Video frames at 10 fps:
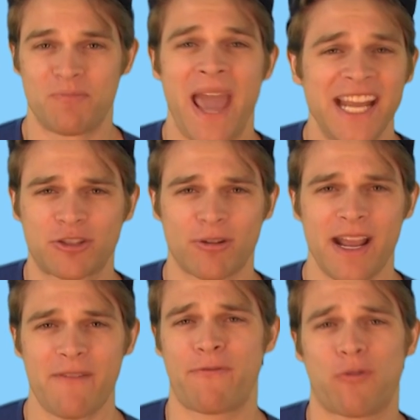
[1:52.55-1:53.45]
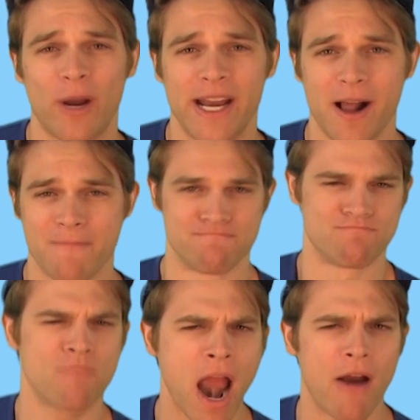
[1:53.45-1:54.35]
Patriot Freedom
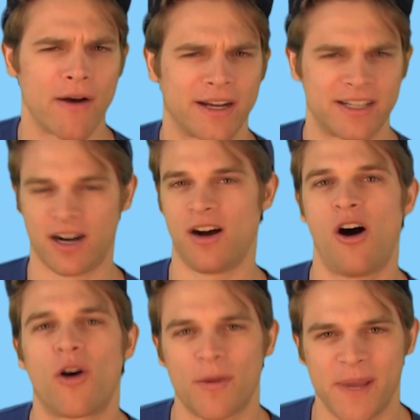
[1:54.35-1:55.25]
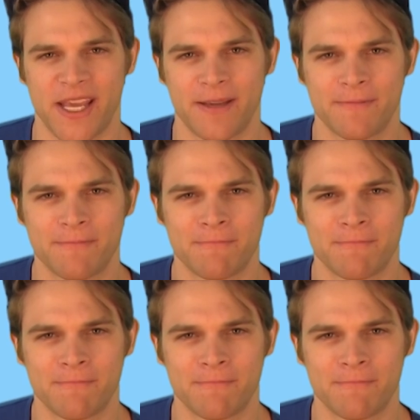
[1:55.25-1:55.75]
America Army.